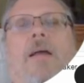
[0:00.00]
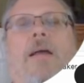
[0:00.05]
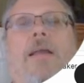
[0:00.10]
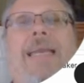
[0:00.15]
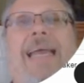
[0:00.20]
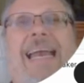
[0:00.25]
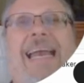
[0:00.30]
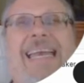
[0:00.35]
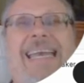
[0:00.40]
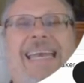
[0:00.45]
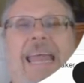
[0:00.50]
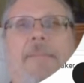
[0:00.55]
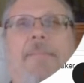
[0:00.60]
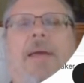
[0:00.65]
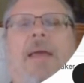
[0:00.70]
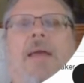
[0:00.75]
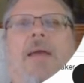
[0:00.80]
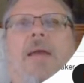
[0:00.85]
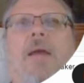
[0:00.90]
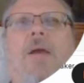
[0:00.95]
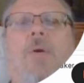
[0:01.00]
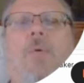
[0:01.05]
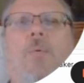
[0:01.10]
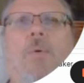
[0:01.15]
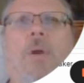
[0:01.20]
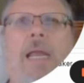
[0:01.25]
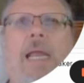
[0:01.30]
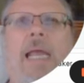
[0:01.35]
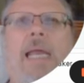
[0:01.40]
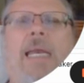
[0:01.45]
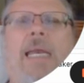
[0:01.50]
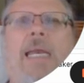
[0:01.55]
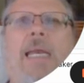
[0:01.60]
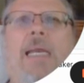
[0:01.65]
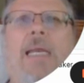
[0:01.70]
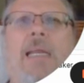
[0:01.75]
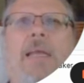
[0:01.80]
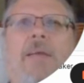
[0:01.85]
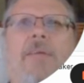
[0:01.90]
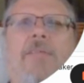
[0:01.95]
dynamic
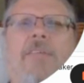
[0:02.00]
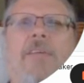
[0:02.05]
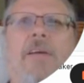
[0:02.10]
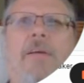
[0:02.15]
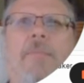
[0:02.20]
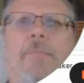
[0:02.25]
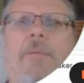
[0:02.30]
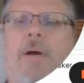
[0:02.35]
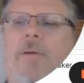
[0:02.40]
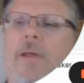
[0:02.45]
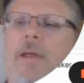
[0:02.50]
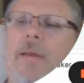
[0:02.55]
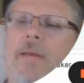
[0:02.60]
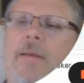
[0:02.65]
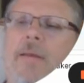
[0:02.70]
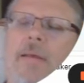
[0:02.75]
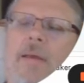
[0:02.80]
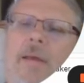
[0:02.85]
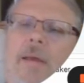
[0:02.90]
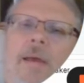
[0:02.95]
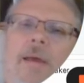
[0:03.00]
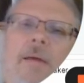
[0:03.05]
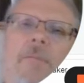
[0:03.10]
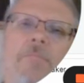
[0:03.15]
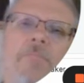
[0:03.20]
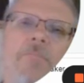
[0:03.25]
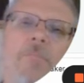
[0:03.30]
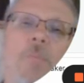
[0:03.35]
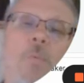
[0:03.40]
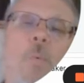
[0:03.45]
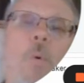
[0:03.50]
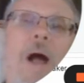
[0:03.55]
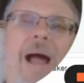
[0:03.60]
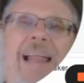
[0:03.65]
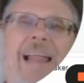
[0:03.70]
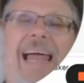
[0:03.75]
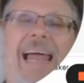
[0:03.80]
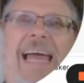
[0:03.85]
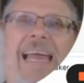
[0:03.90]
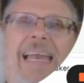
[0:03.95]
related list component.
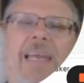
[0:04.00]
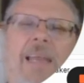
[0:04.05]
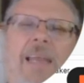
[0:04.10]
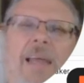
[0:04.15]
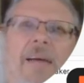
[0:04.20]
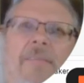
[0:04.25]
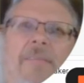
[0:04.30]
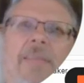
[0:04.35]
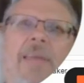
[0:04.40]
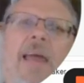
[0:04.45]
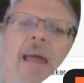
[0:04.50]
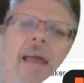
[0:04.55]
While I love the